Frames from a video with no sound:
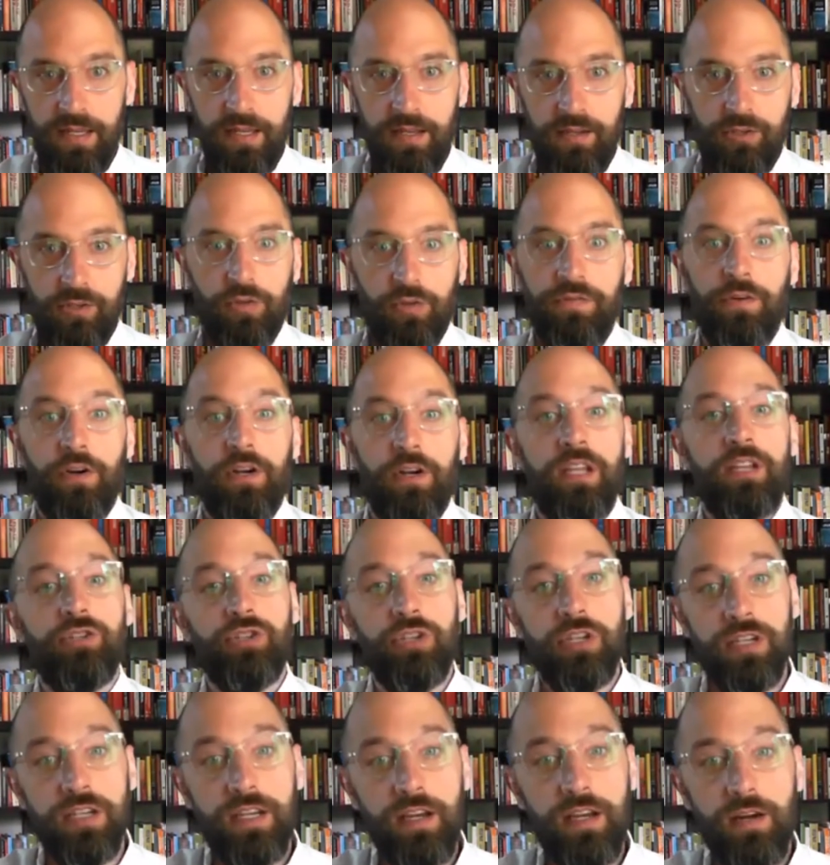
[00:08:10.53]
So for an
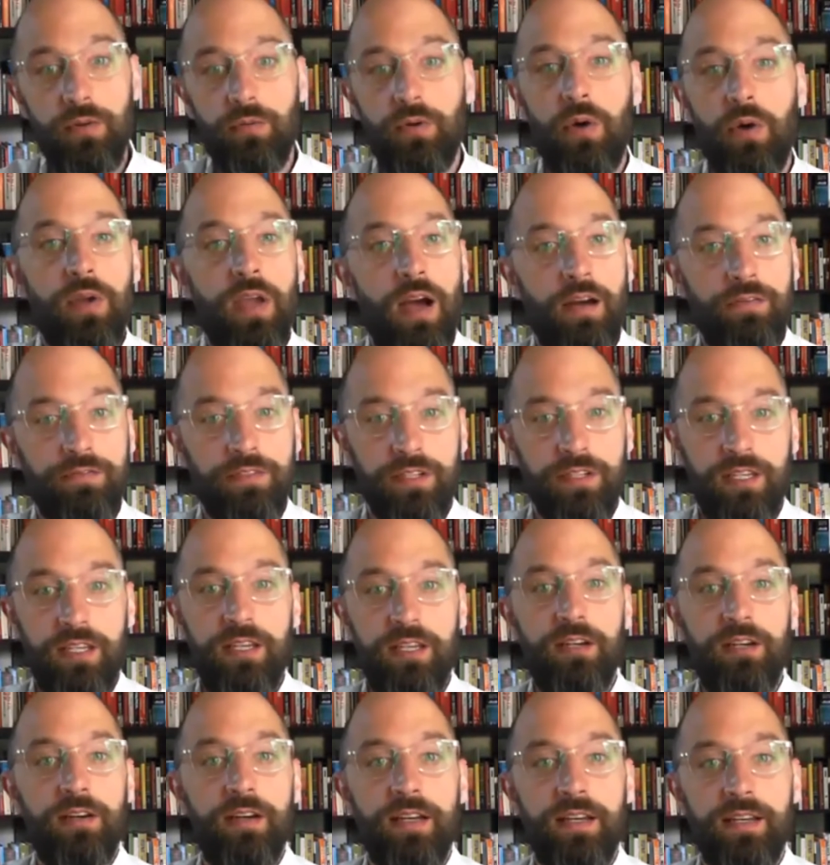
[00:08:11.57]
engineer, what we often
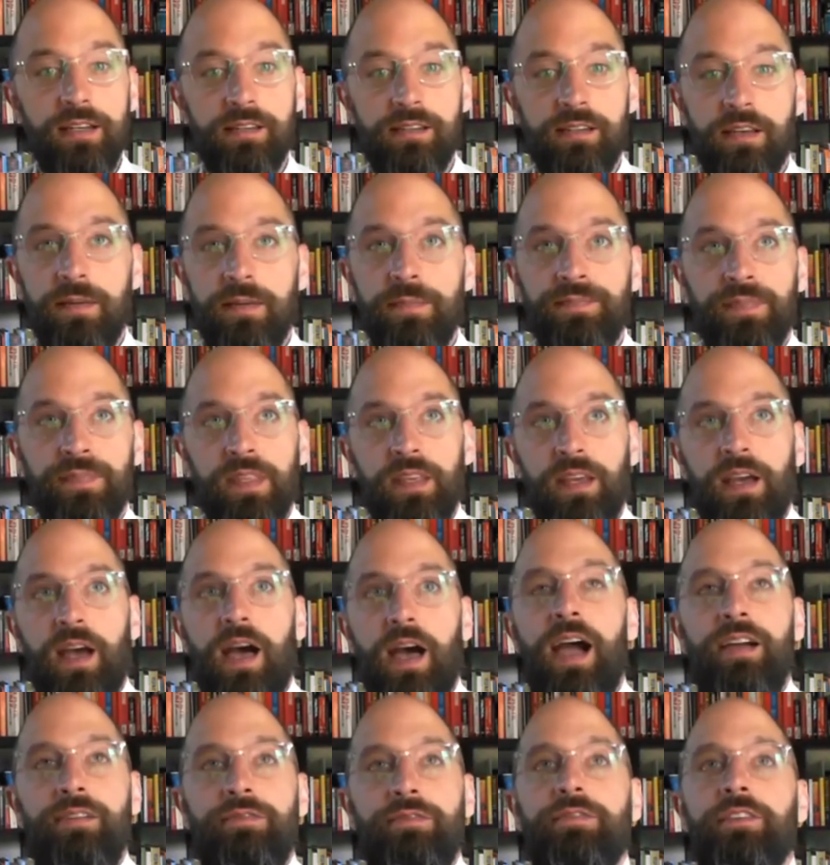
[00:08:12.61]
hear is,
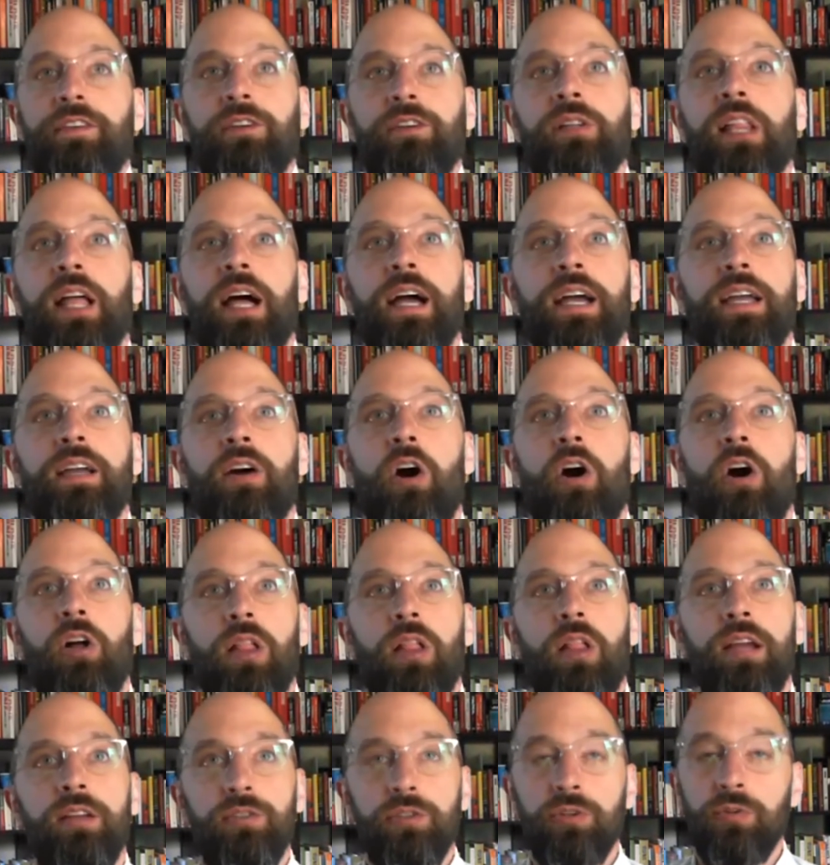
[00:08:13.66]
I feel like all
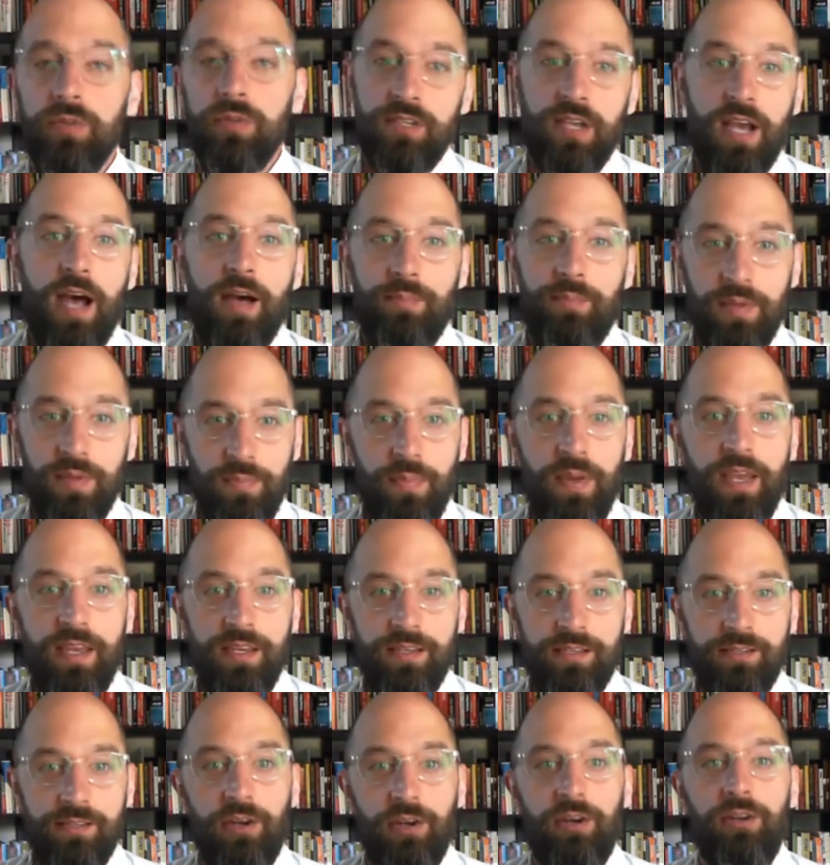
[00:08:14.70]
I do is copy
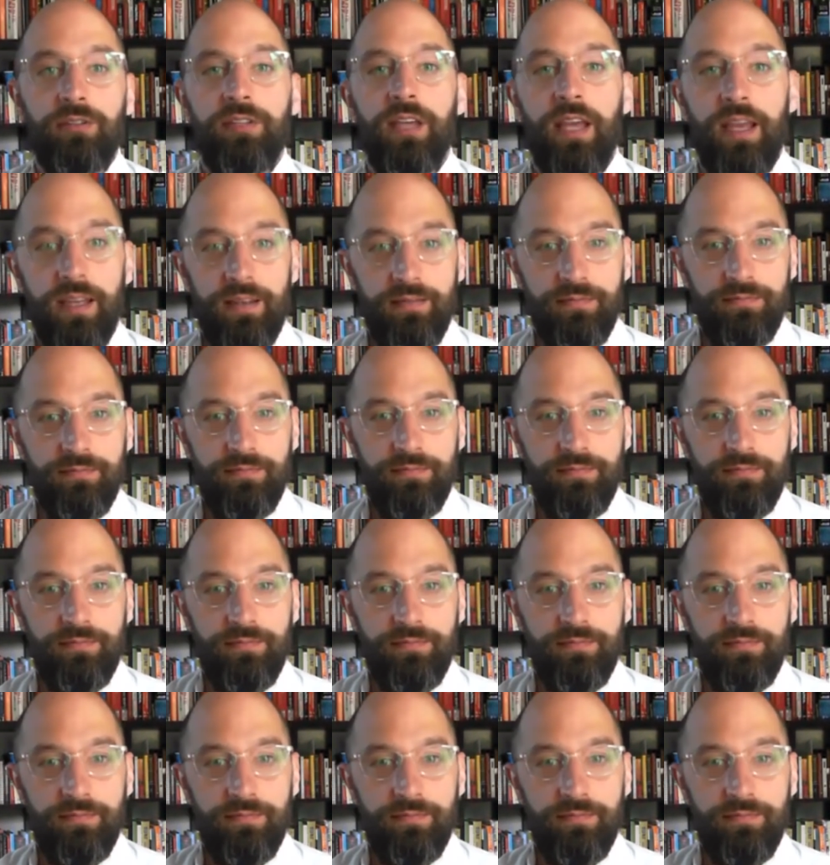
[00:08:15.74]
paste all day.